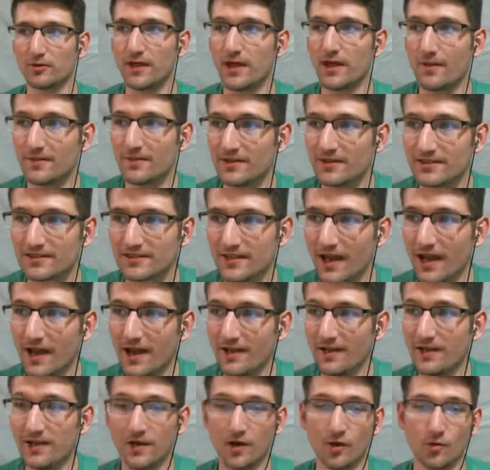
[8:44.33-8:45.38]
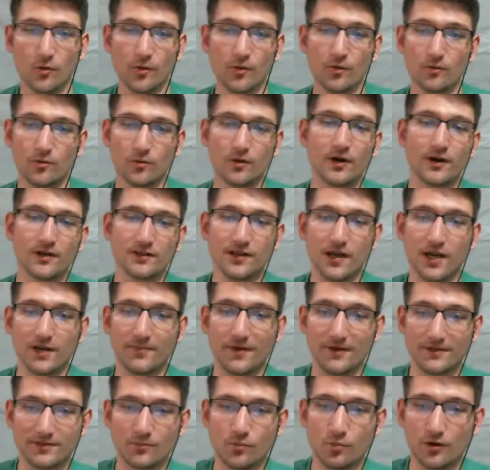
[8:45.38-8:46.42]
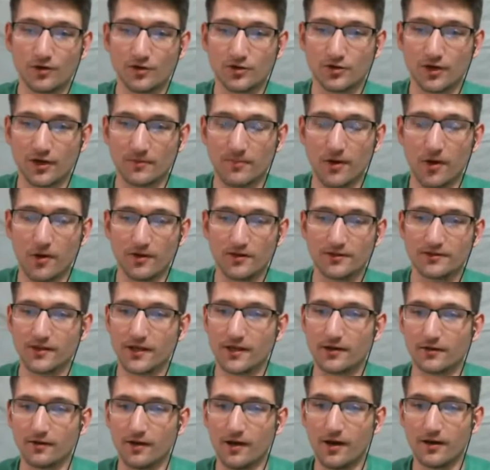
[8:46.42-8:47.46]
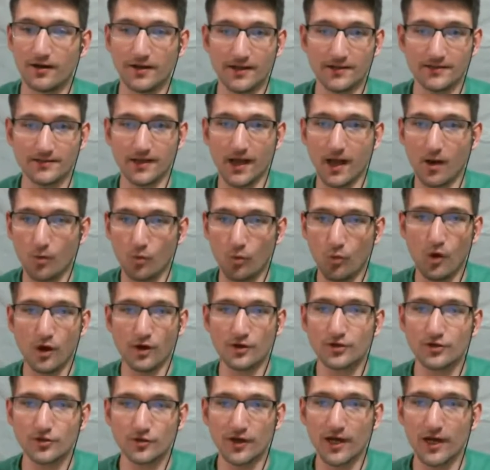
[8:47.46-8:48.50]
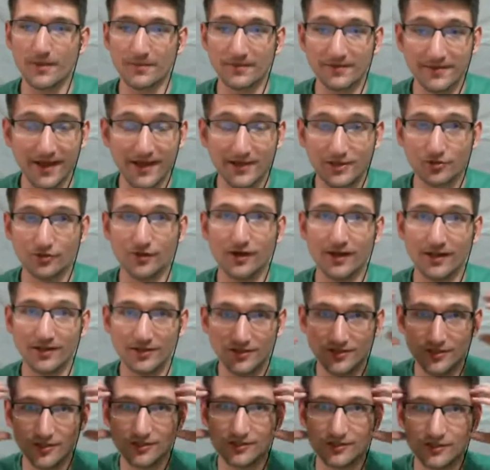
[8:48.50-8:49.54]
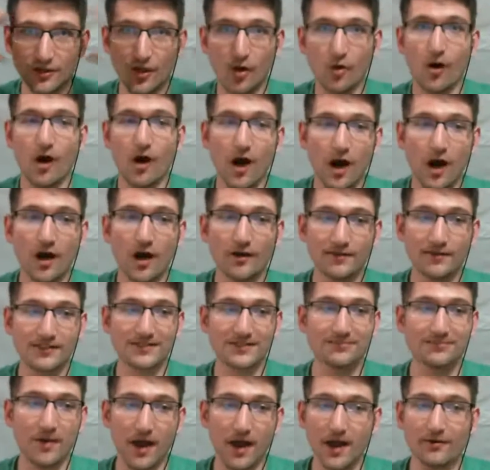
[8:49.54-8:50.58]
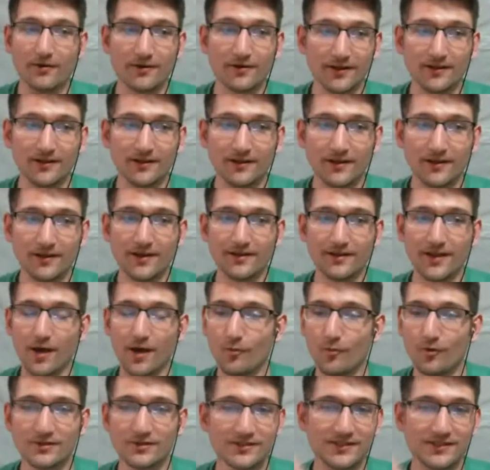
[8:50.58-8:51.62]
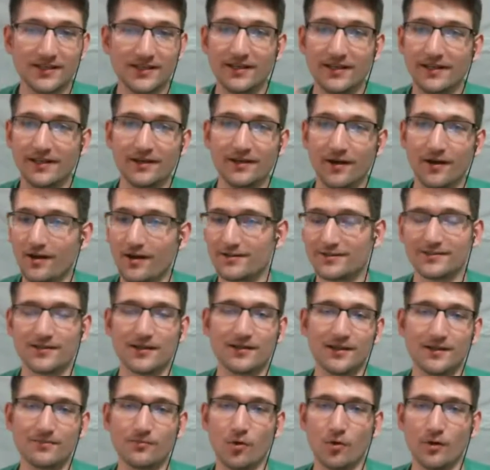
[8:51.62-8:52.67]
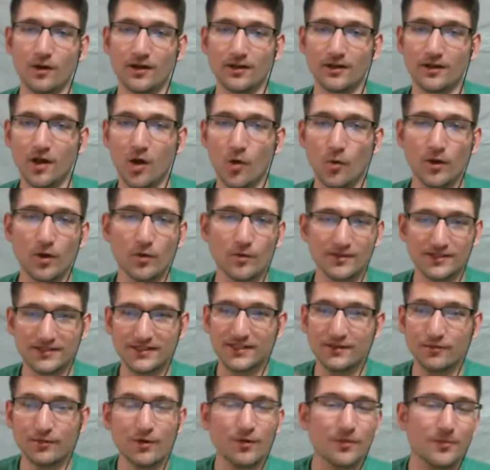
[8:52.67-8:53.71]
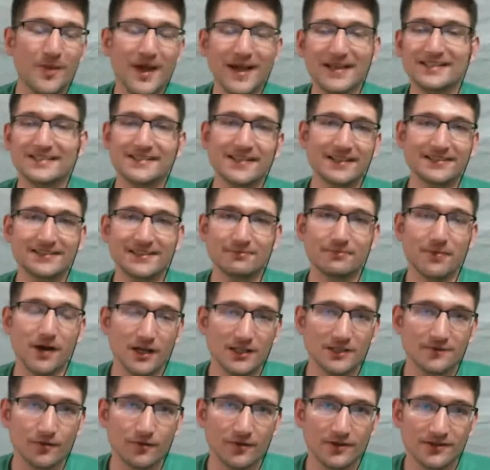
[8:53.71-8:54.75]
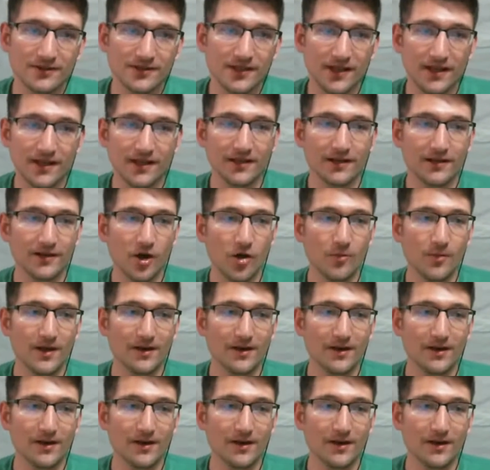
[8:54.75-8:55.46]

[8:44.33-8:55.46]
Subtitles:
I mean, this guy, we're going to talk about some one-trick ponies later on. He's got one trick, but that trick is just so awe-inspiring that we'll see it on a Sunday morning. We don't want to pay $60 for this thing in a co-main